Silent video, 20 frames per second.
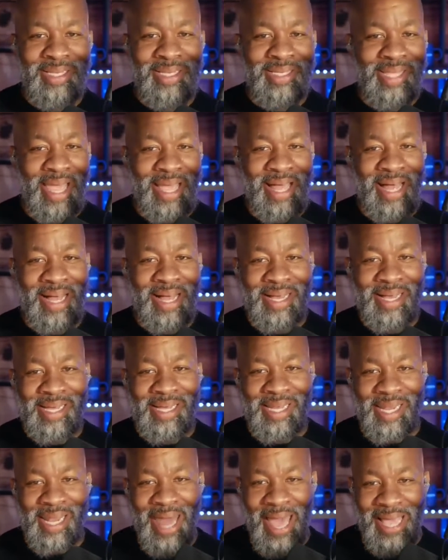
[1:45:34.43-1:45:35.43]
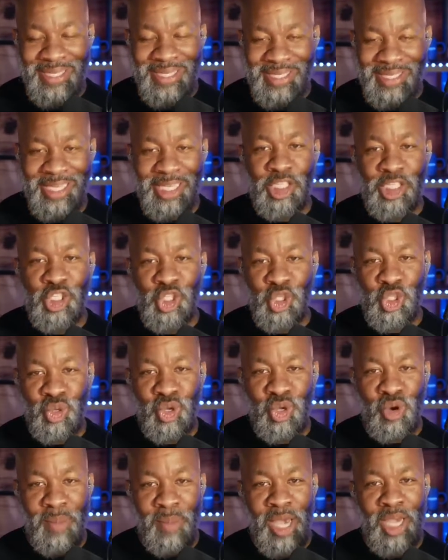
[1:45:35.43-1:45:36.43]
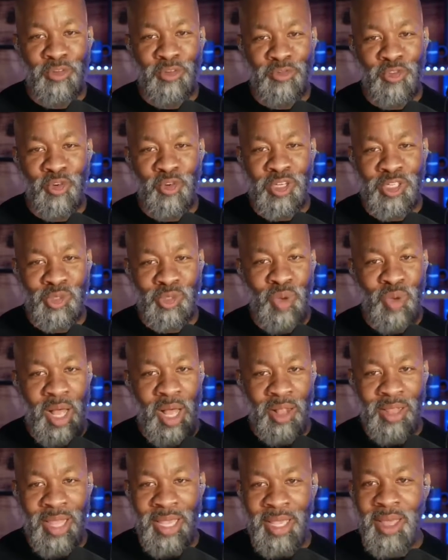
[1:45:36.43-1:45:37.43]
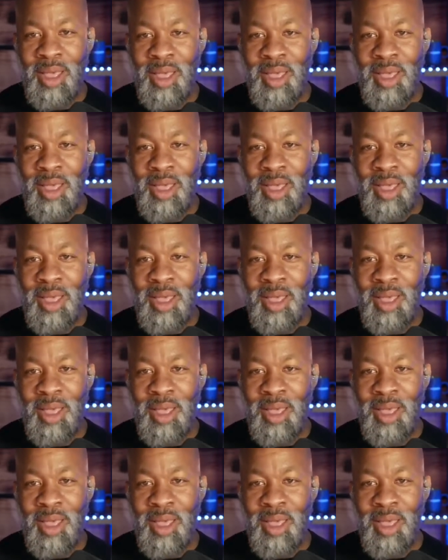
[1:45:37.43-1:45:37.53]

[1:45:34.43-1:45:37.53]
this is like a classic studio microphone as well.